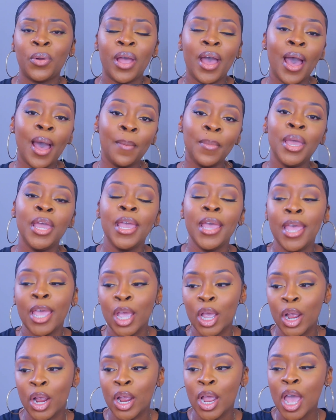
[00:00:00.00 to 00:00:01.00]
I'm
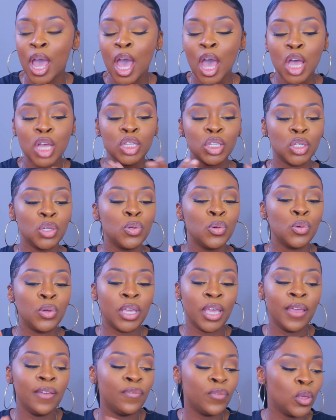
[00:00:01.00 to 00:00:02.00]
here to
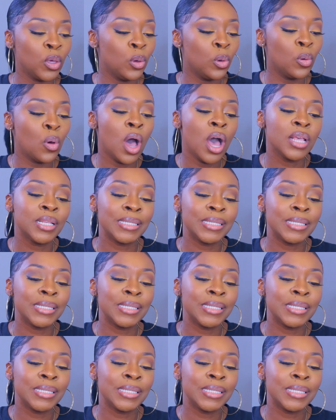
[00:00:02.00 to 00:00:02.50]
give you